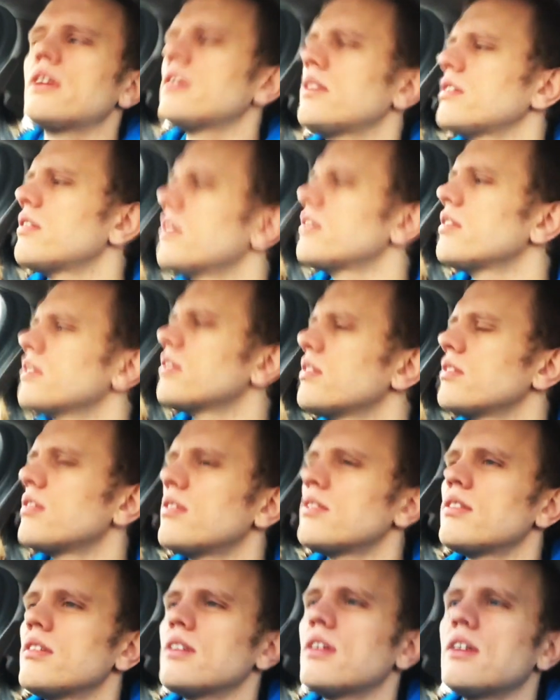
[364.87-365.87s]
And
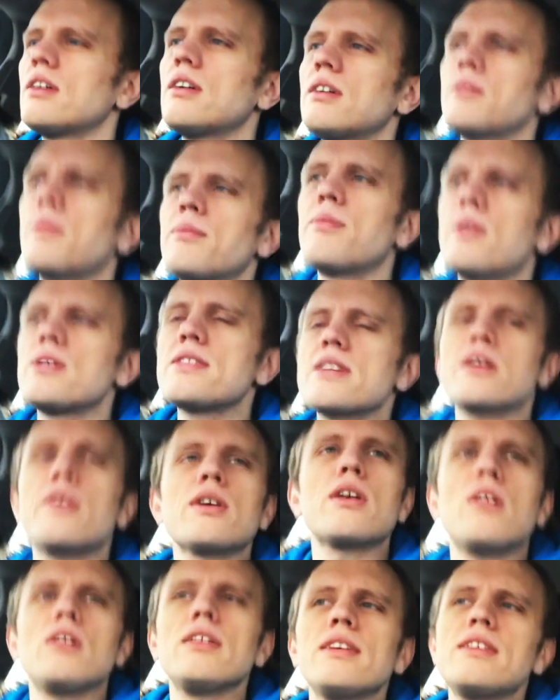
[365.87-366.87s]
as I
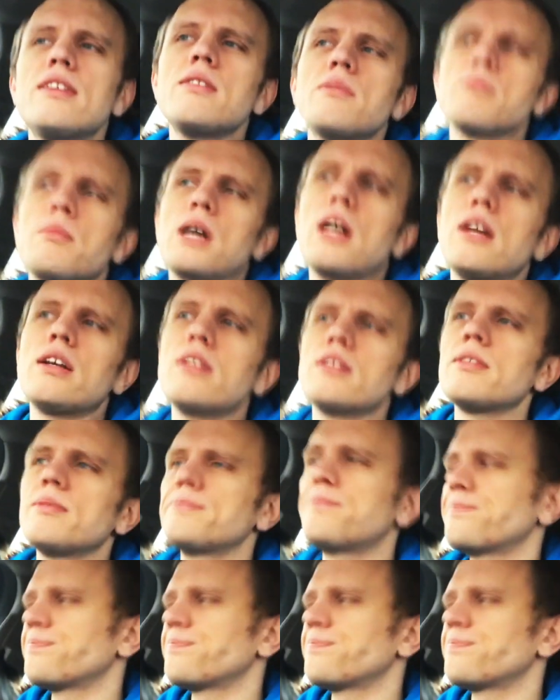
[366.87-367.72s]
recall, he didn't mind.